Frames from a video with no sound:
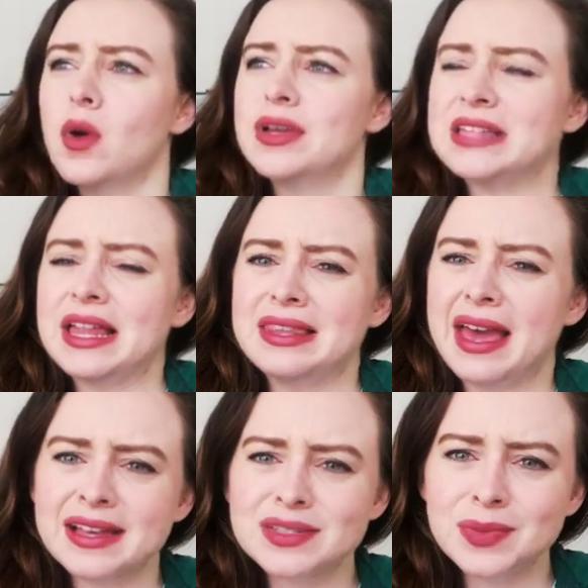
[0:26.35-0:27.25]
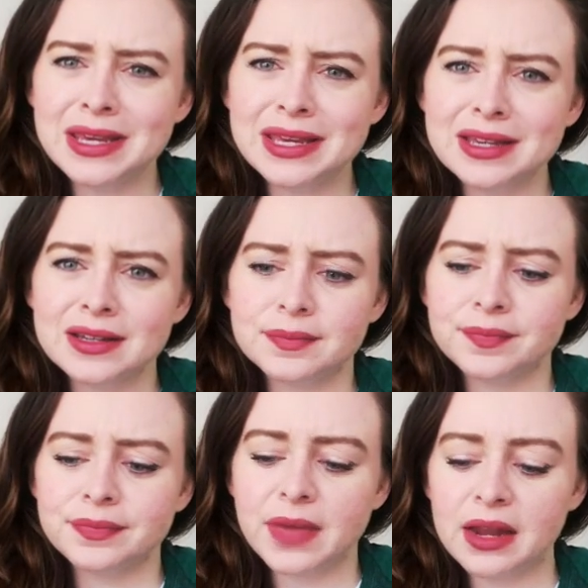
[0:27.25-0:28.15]
Was that last week?
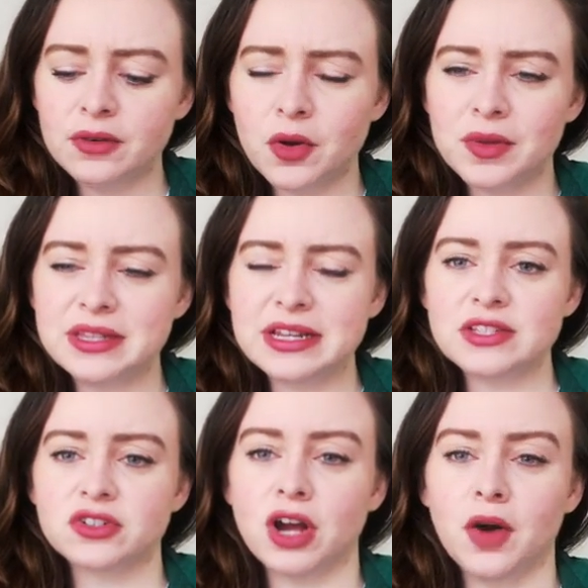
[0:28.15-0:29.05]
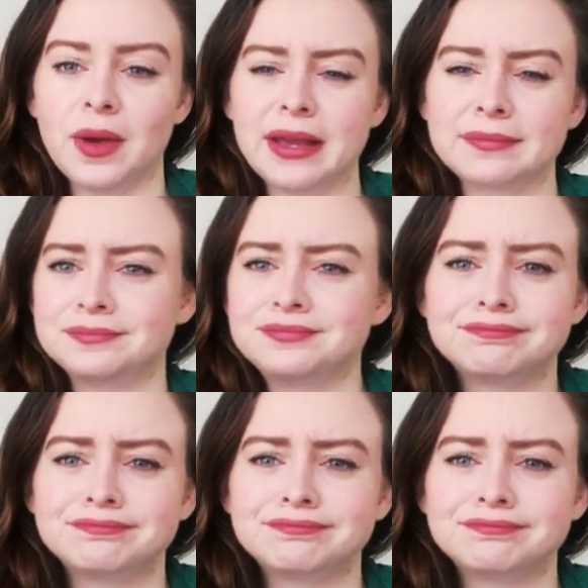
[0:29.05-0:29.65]
I don't know where the days are going.